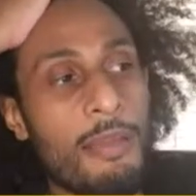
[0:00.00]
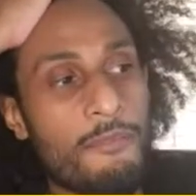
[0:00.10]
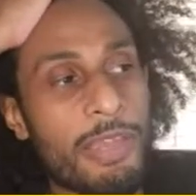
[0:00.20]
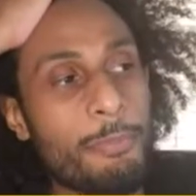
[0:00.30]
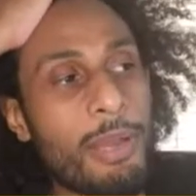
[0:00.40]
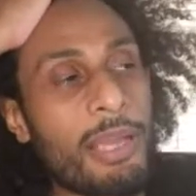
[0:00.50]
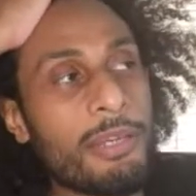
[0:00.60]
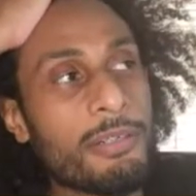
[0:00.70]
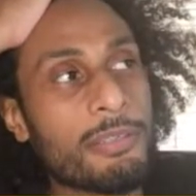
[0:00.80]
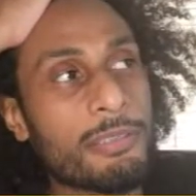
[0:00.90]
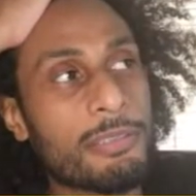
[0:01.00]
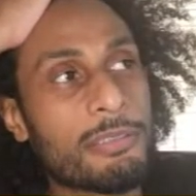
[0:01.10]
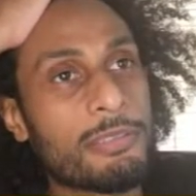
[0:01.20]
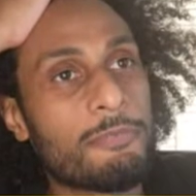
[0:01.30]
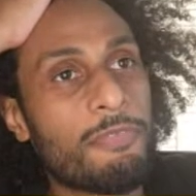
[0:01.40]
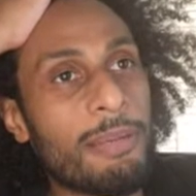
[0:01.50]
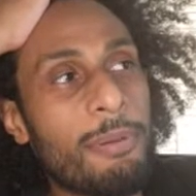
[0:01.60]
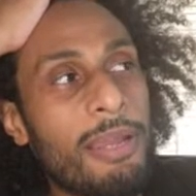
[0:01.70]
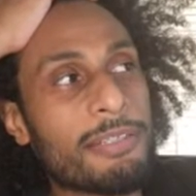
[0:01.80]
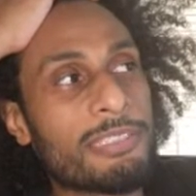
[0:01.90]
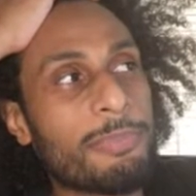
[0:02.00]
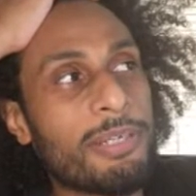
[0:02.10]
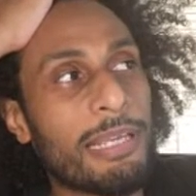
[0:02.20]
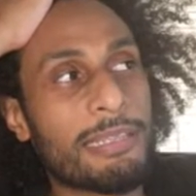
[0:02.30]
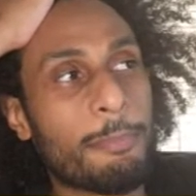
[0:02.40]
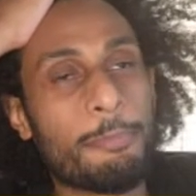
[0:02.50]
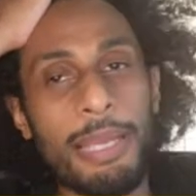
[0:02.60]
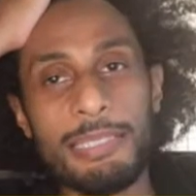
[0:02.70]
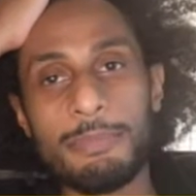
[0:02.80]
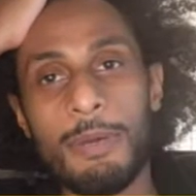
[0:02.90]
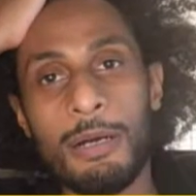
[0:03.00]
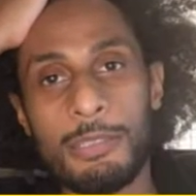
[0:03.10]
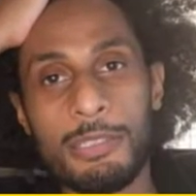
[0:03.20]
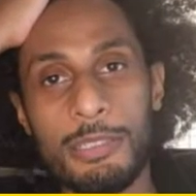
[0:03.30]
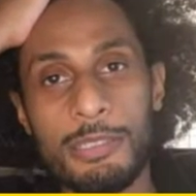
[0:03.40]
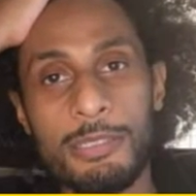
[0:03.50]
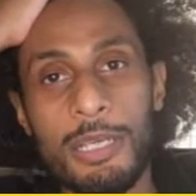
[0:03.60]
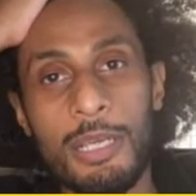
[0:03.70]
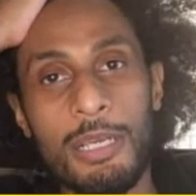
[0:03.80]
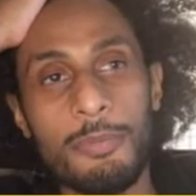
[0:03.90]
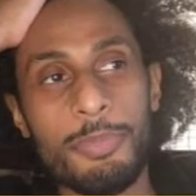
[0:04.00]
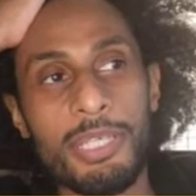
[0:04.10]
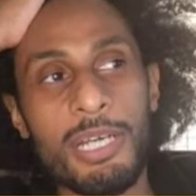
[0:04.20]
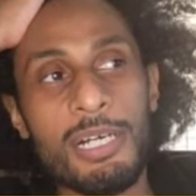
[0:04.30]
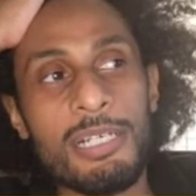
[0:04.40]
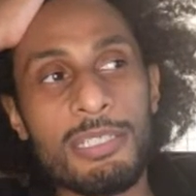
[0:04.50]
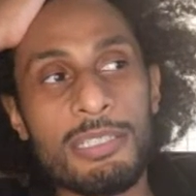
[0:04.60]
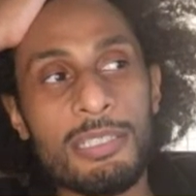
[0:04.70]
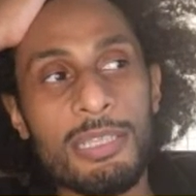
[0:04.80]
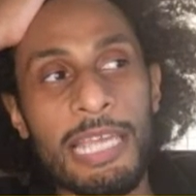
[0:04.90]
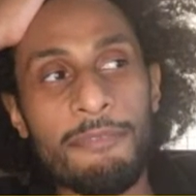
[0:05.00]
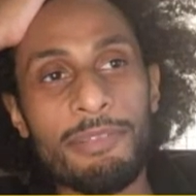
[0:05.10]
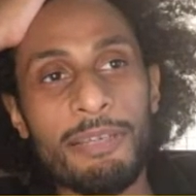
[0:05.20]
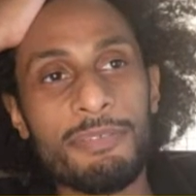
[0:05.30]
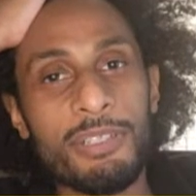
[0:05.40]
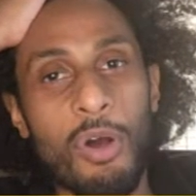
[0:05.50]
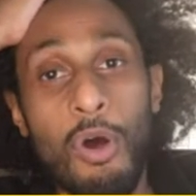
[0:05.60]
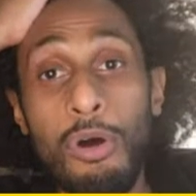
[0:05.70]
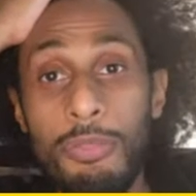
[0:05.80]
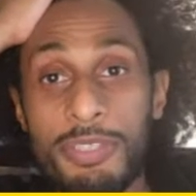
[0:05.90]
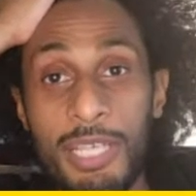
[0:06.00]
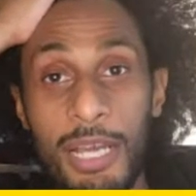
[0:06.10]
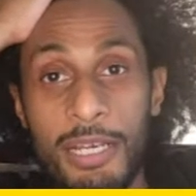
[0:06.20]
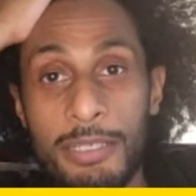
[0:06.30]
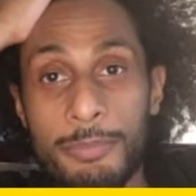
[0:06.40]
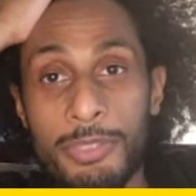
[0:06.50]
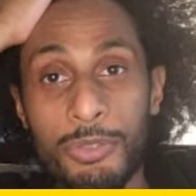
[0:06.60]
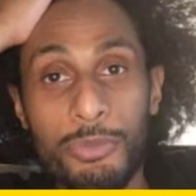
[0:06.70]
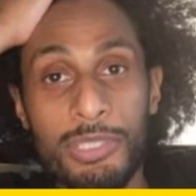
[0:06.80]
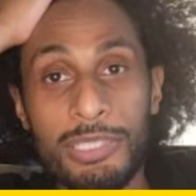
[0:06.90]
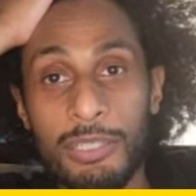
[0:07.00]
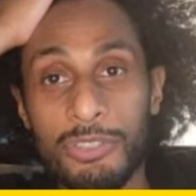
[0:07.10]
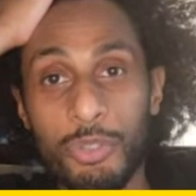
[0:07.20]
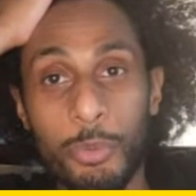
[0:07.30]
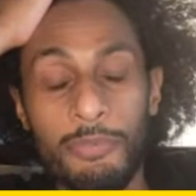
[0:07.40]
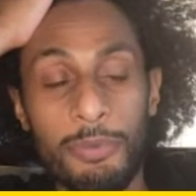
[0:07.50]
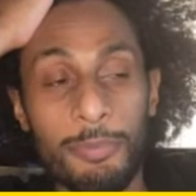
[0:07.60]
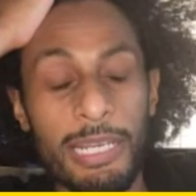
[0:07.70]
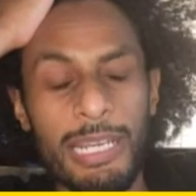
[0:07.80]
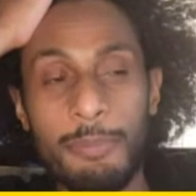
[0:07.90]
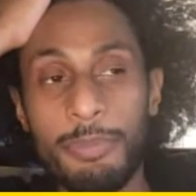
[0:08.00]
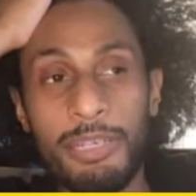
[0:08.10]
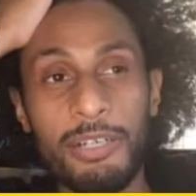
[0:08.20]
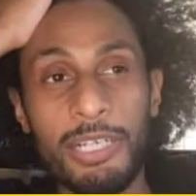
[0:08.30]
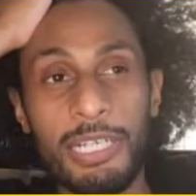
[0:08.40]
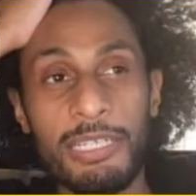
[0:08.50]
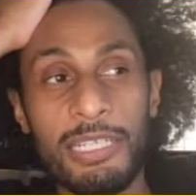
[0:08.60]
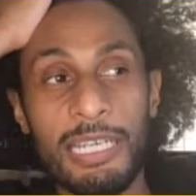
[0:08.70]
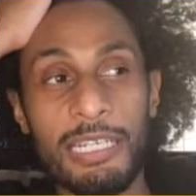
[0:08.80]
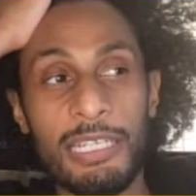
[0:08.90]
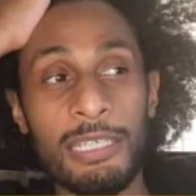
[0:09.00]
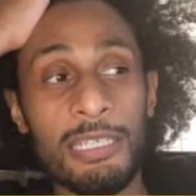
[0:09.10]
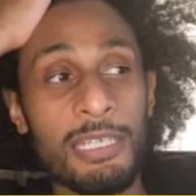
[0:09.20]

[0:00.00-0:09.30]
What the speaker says: vampires to me are like the best monsters. Because they have lived in all the times, so you can tell a story from any period, any,